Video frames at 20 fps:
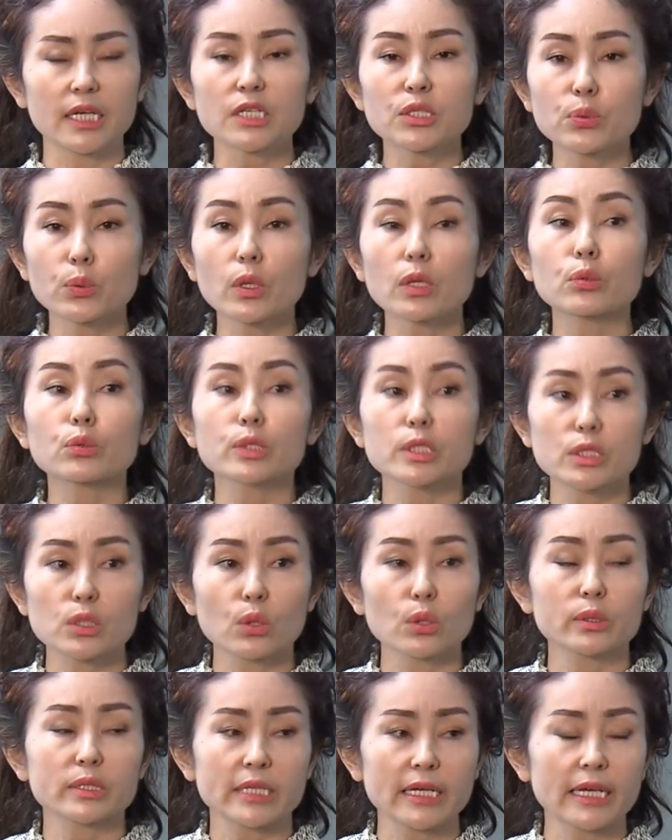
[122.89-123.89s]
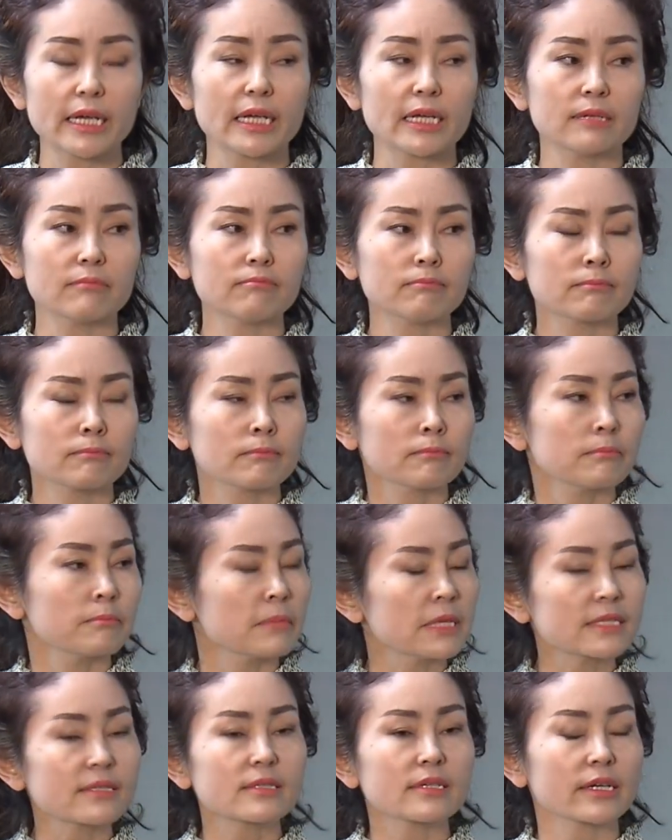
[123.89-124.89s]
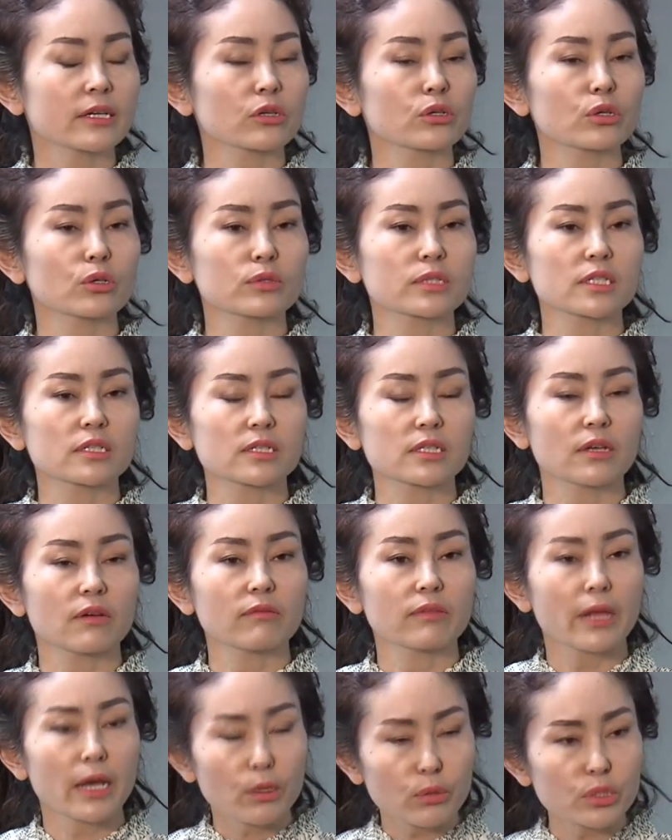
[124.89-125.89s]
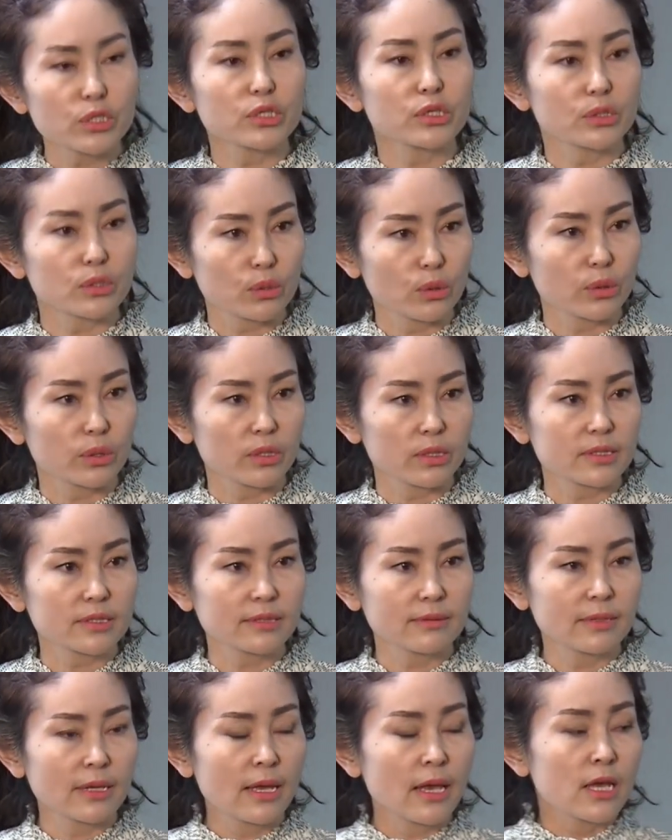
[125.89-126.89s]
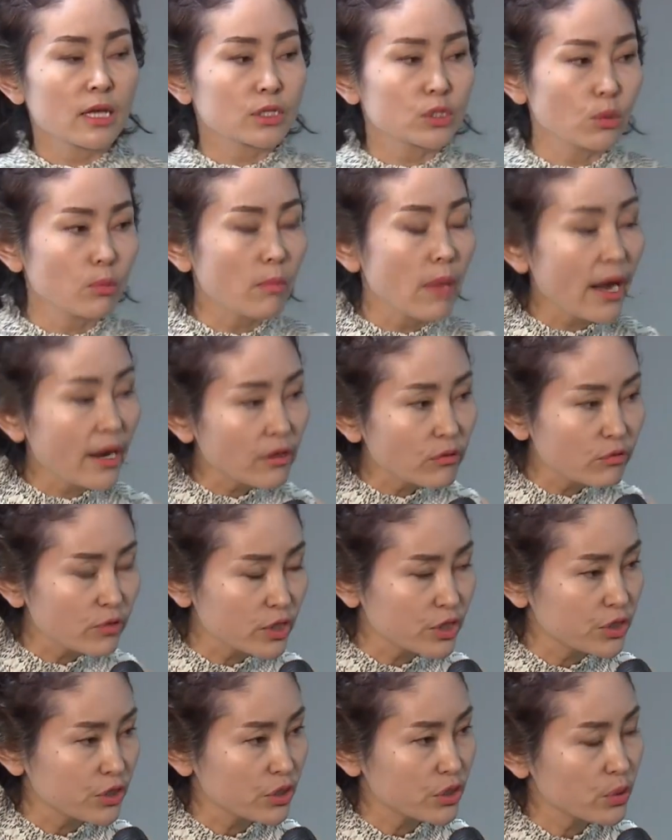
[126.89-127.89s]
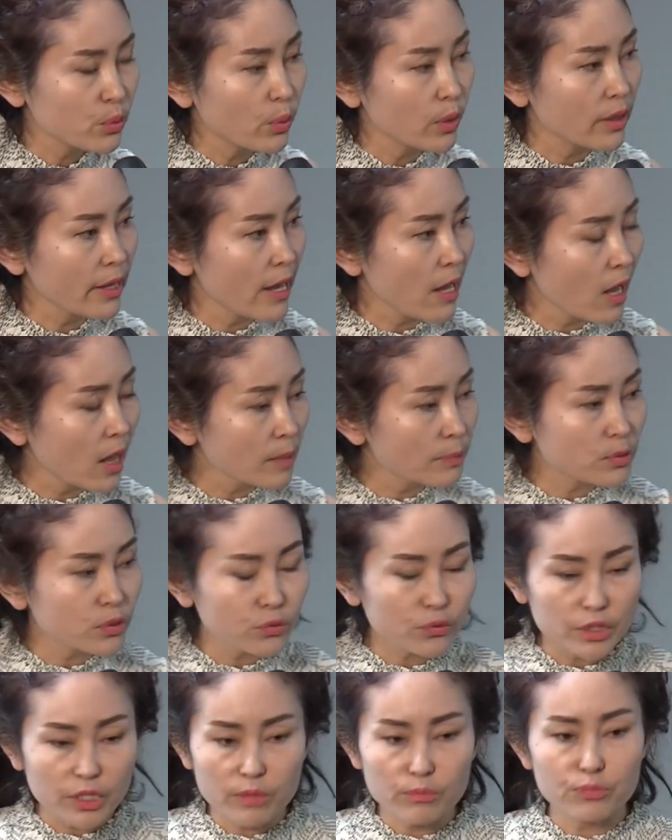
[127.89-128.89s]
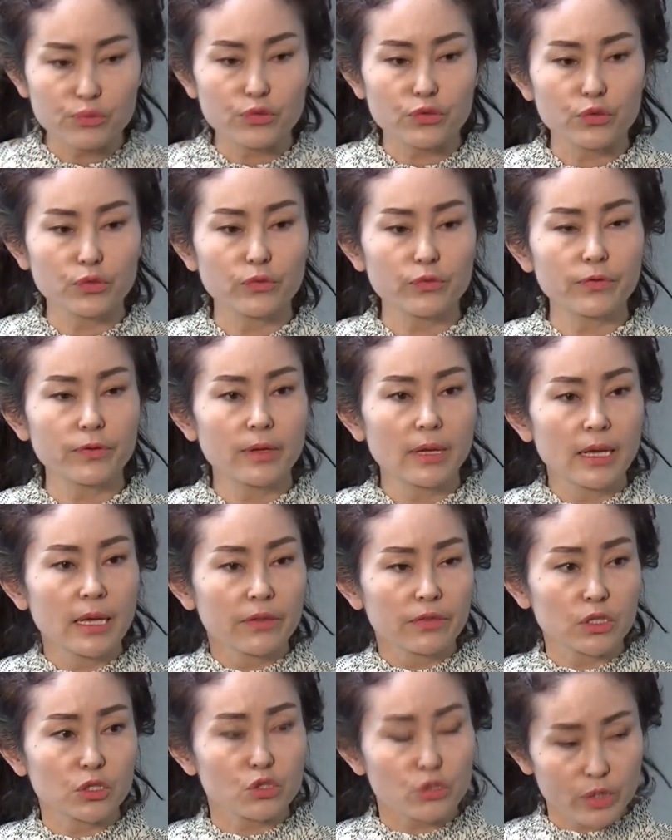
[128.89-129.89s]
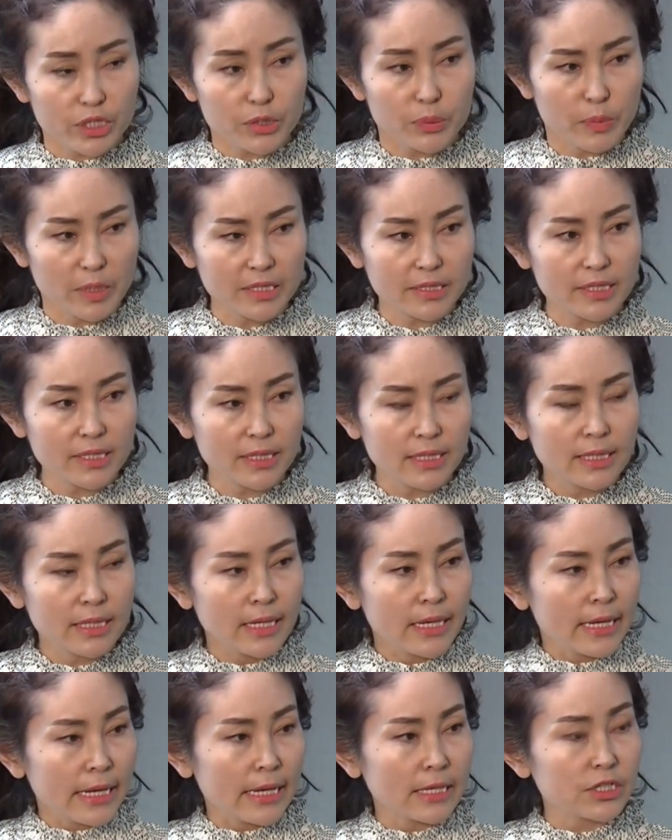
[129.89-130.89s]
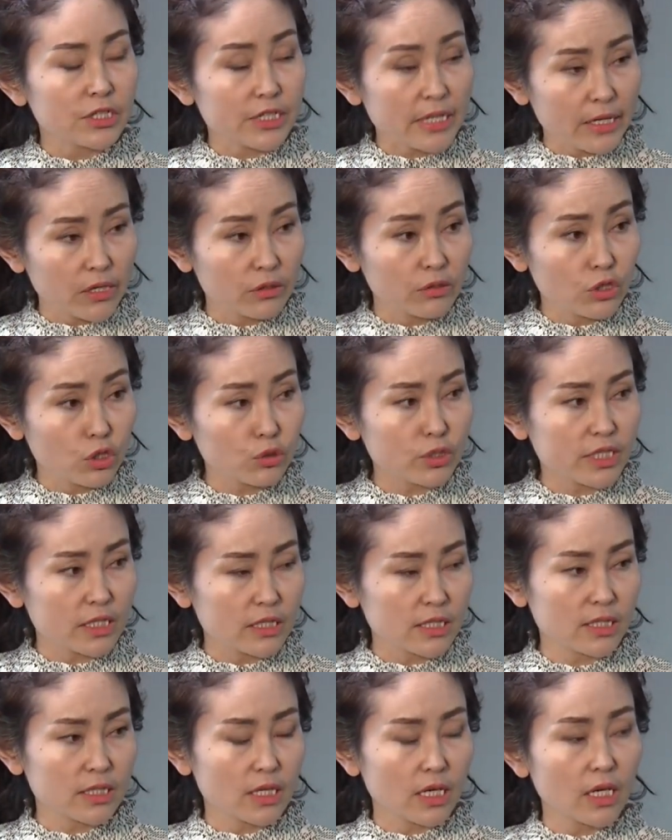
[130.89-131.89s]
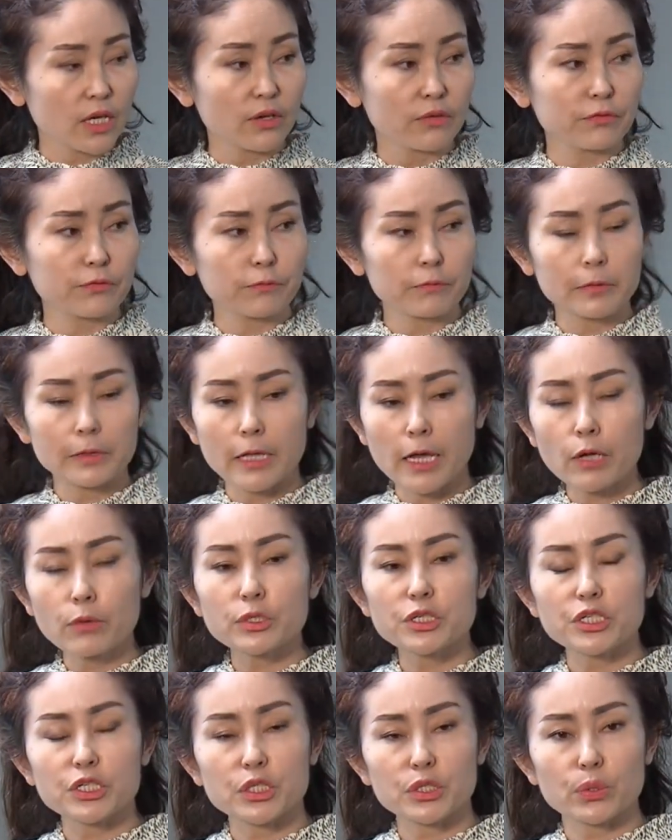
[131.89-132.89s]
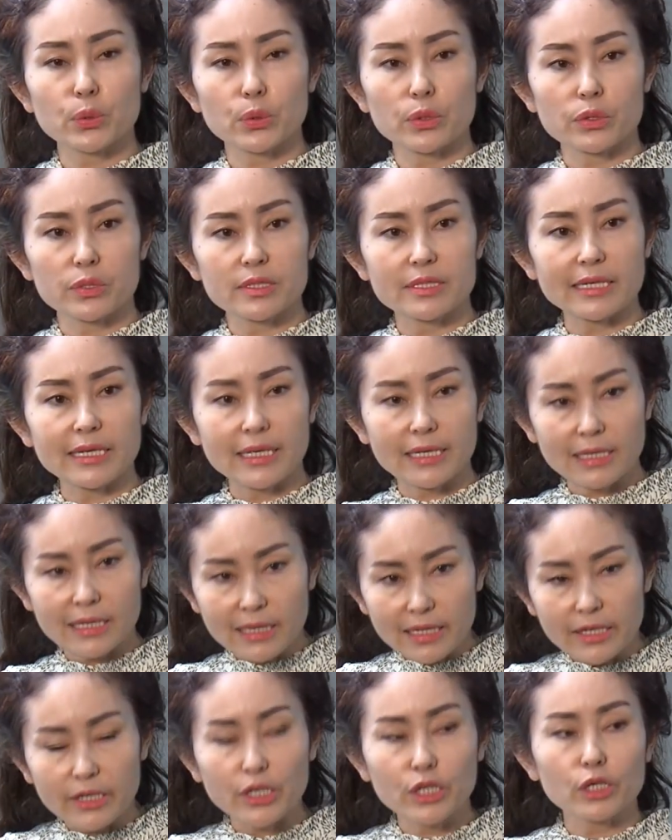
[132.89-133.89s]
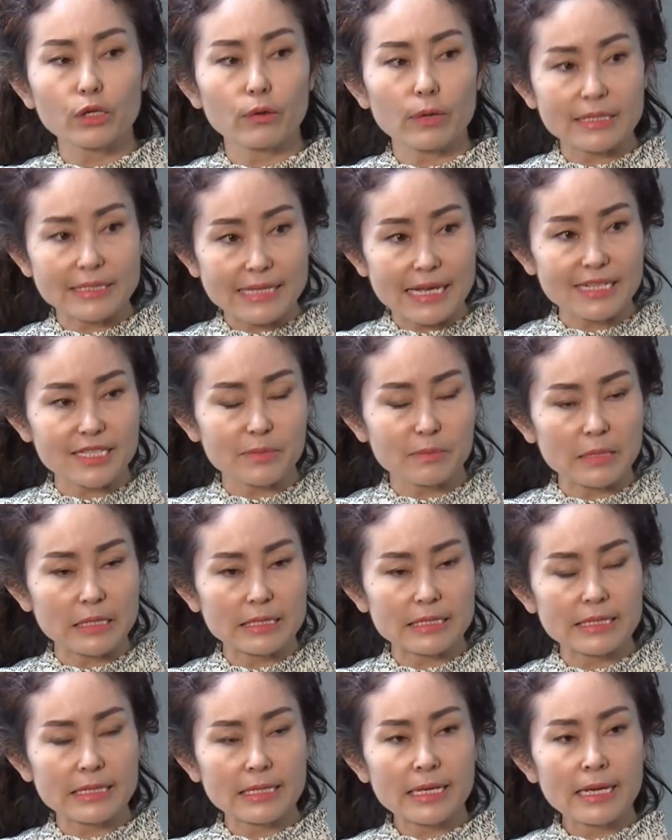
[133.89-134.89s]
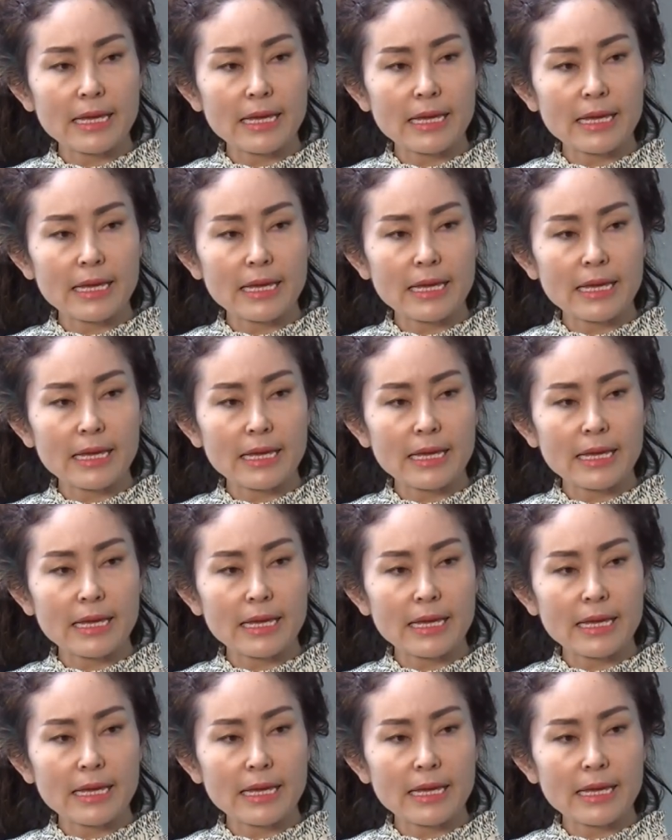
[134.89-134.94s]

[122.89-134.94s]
it will result in misdiagnosis of language disorders. So my research will help to improve the treatment and diagnosis of language disorders in clinical assessment.